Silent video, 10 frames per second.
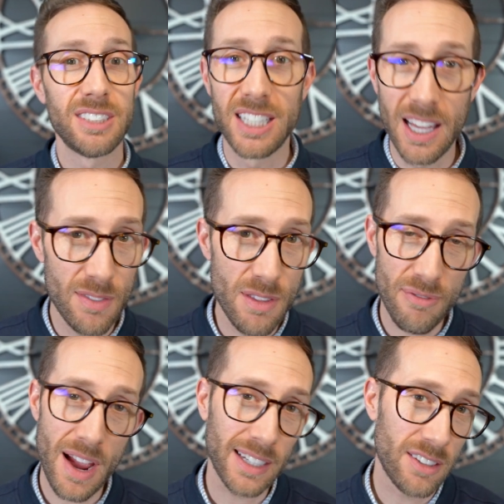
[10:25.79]
Given the
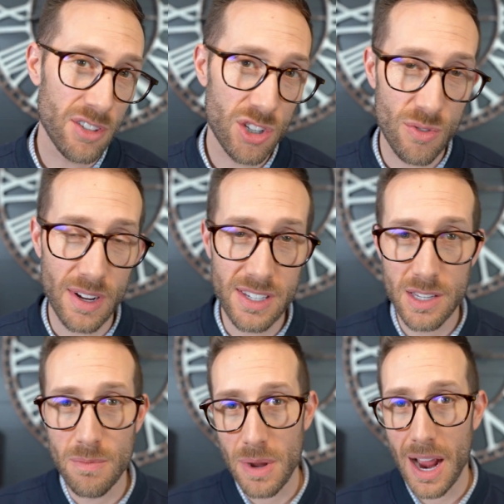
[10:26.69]
fact that the Strix
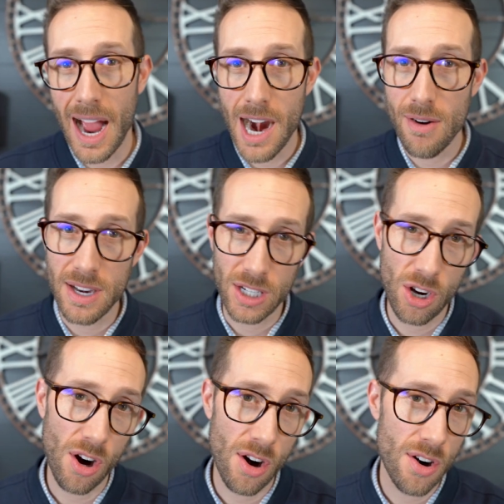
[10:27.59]
is a bit higher end
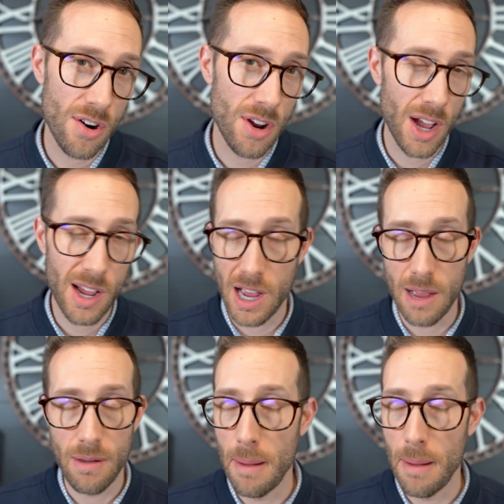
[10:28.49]
card, uh,